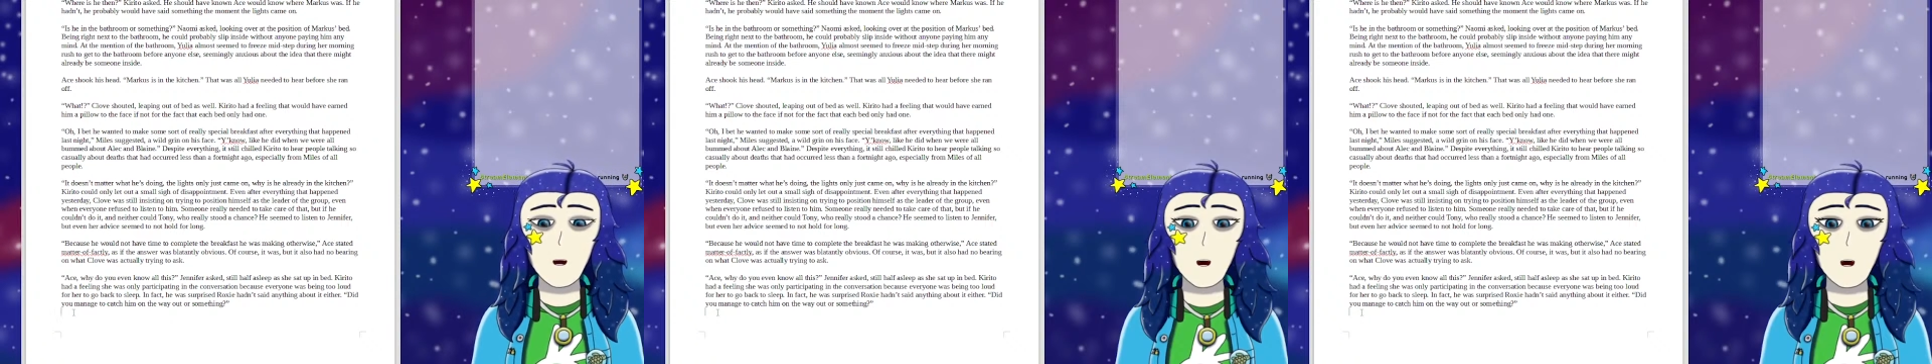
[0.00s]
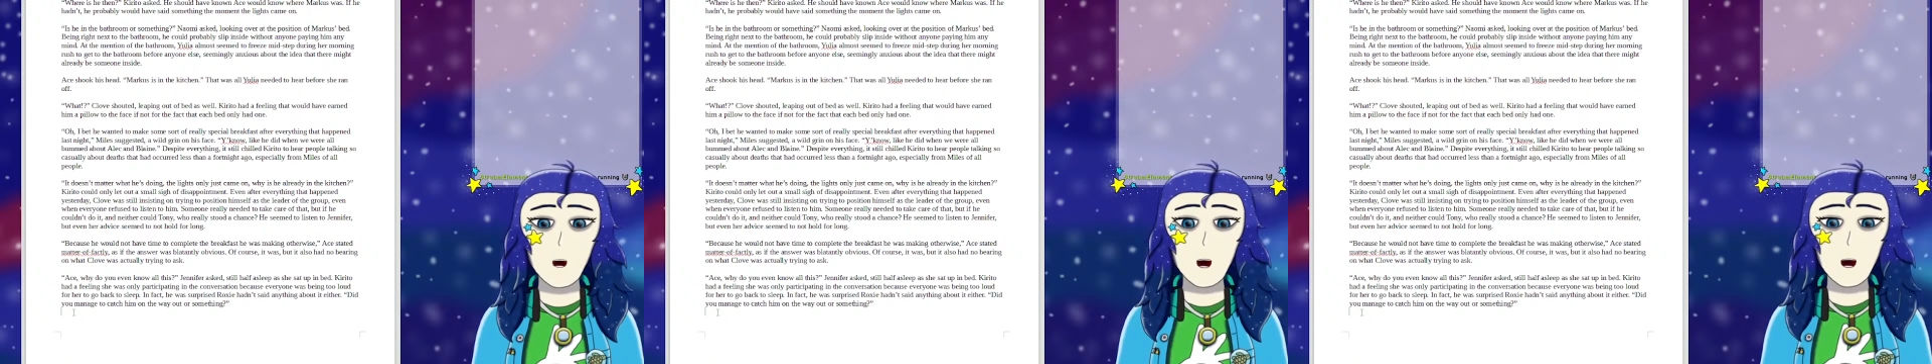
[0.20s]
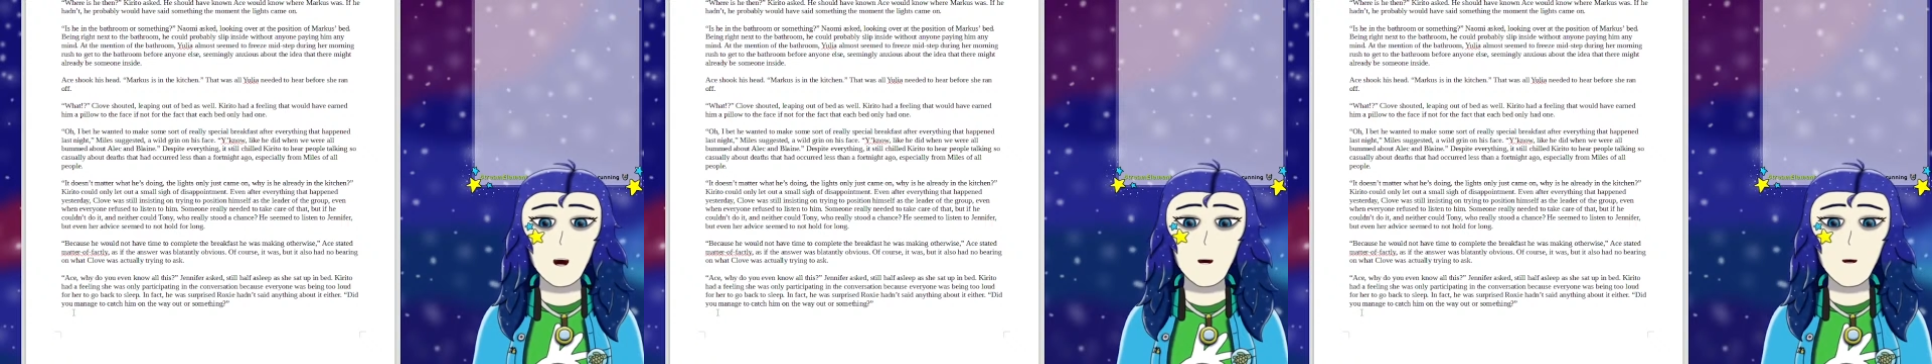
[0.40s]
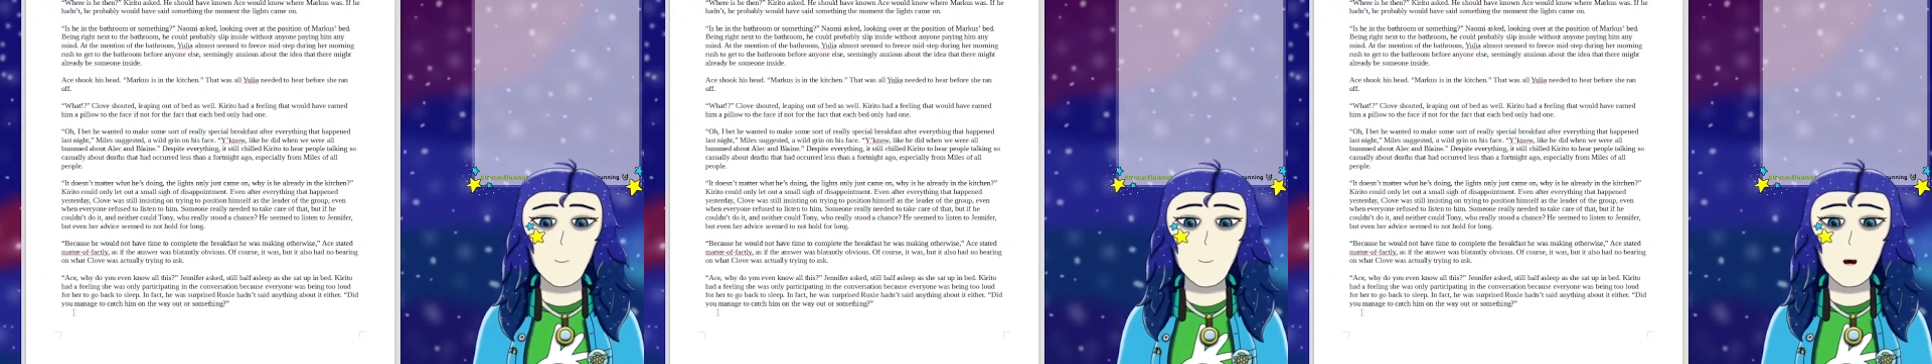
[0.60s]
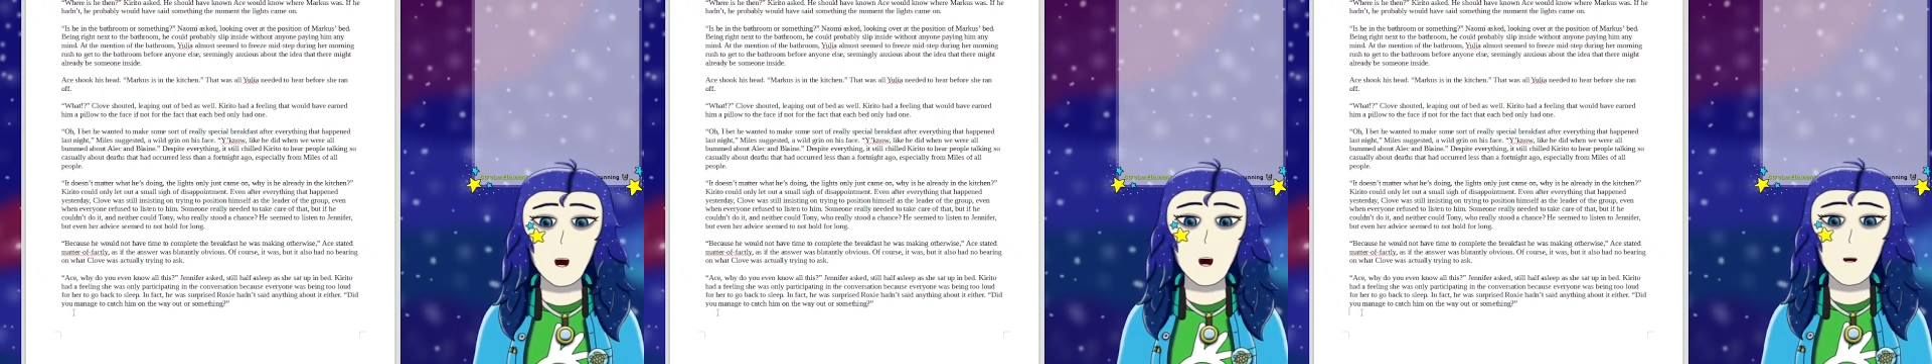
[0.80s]
Ace, why
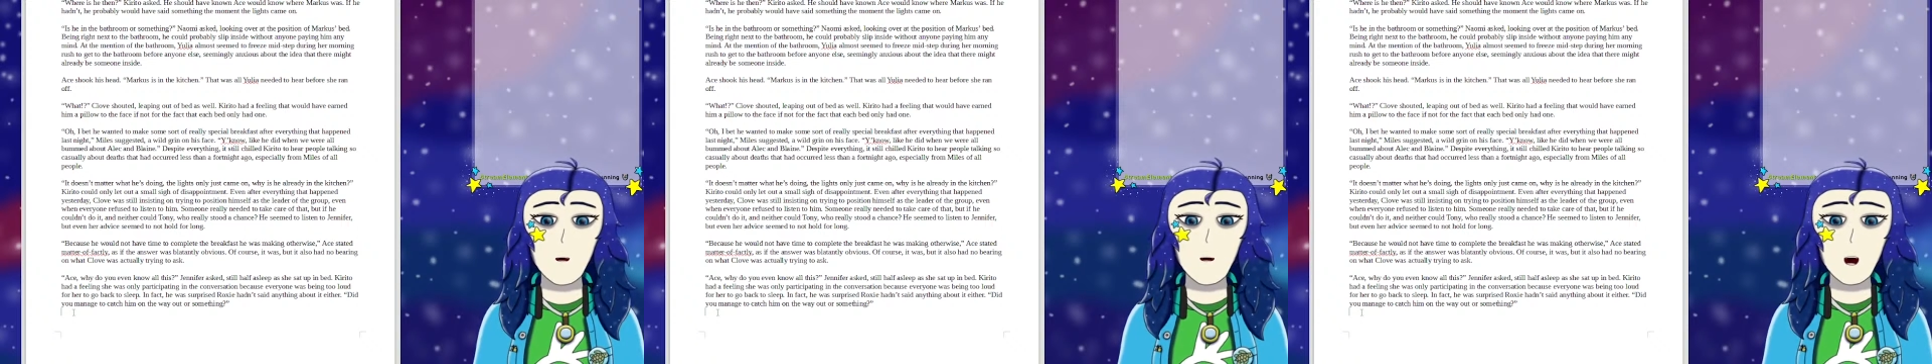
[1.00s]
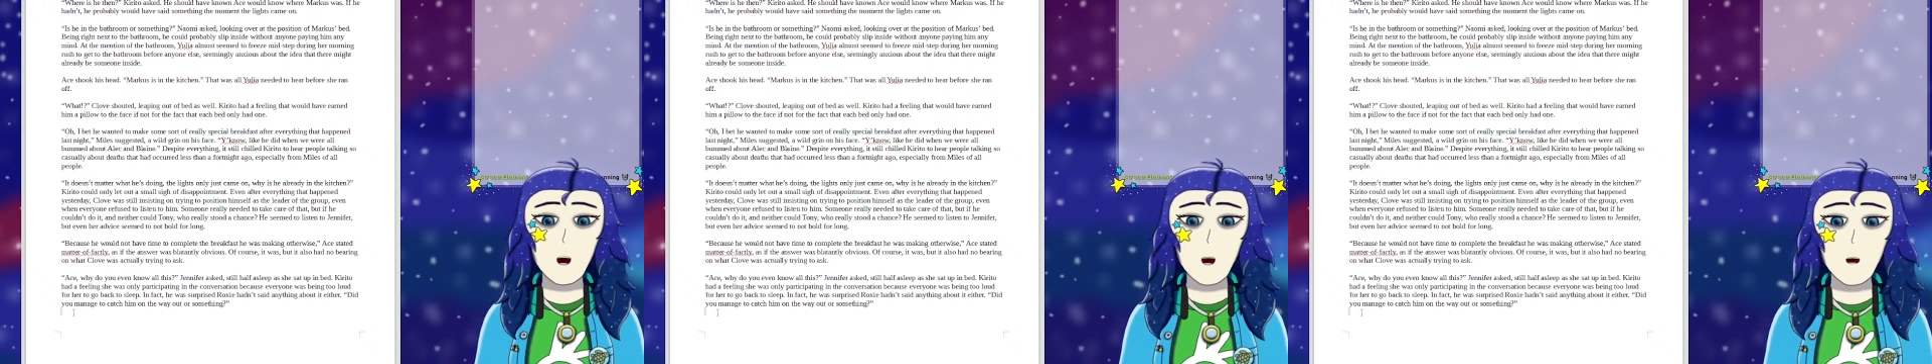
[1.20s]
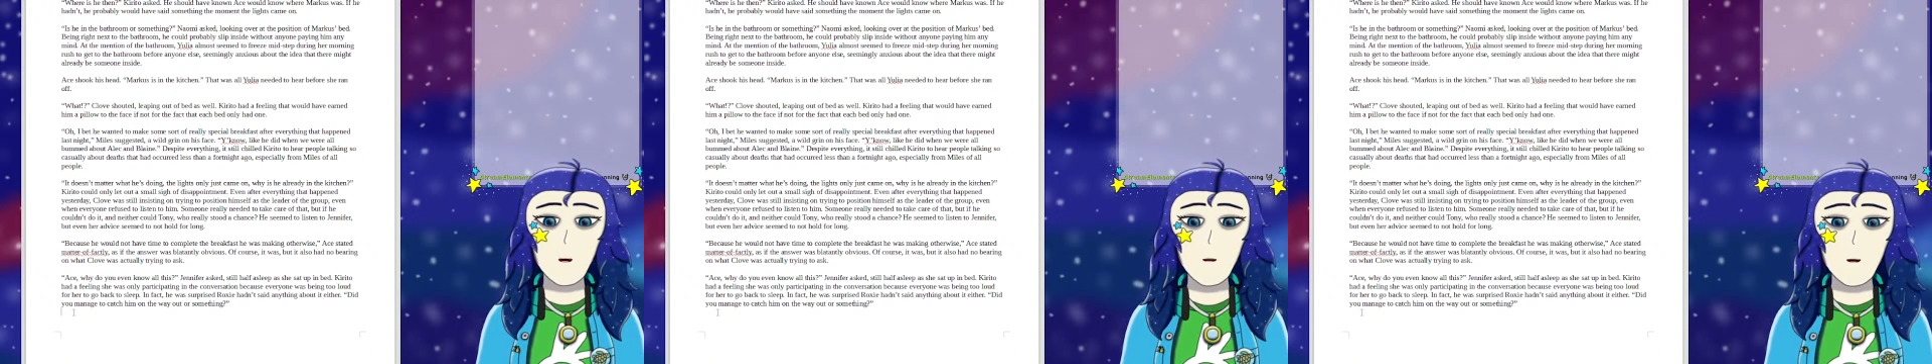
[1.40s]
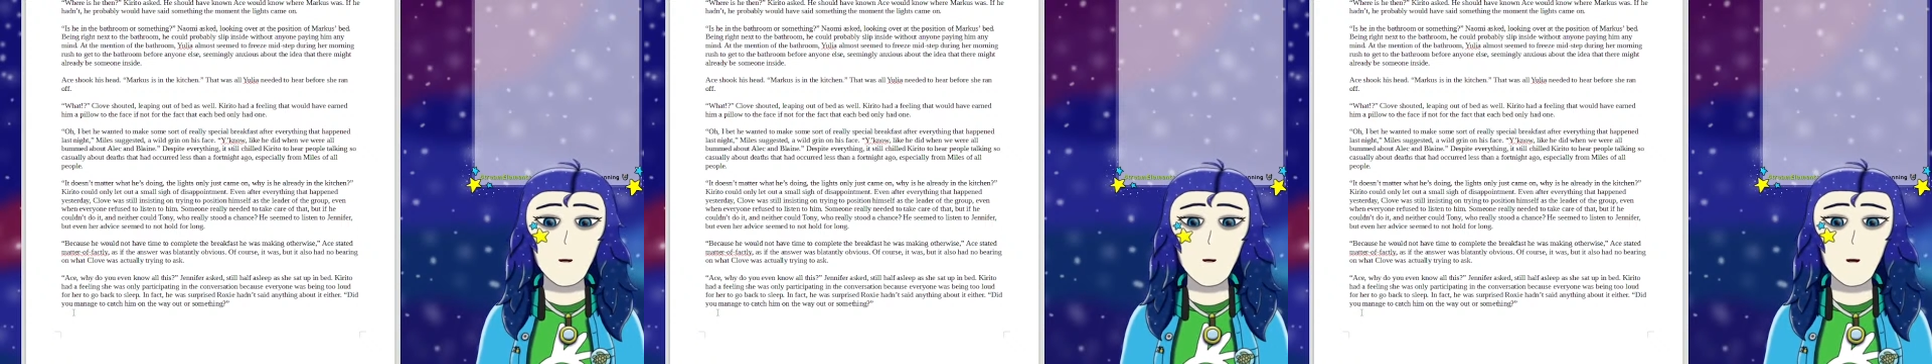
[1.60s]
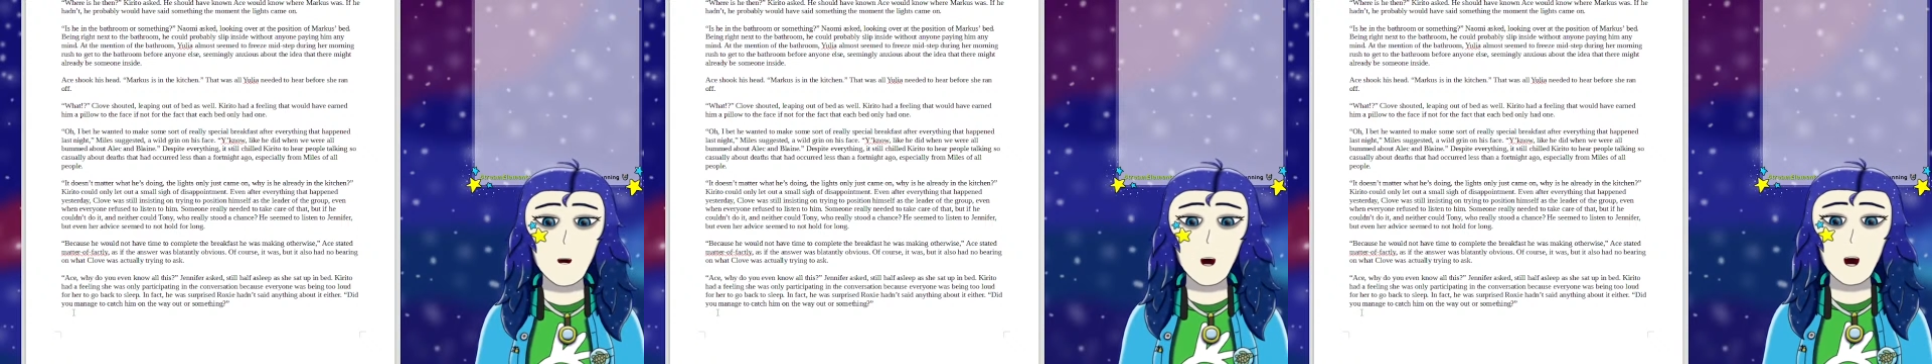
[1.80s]
do you even know?
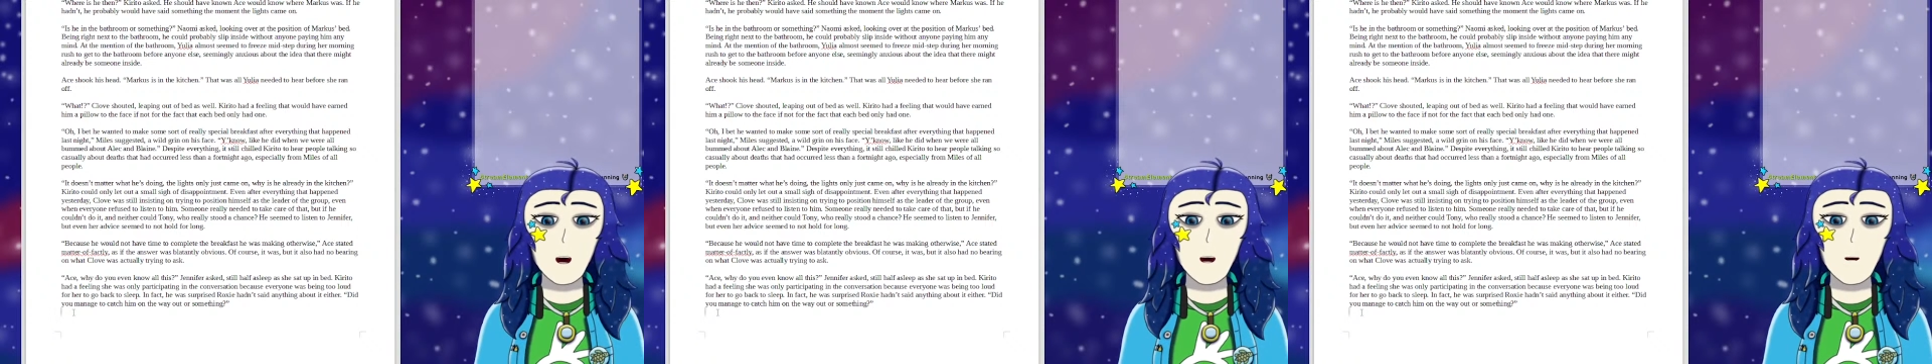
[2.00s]
Ace,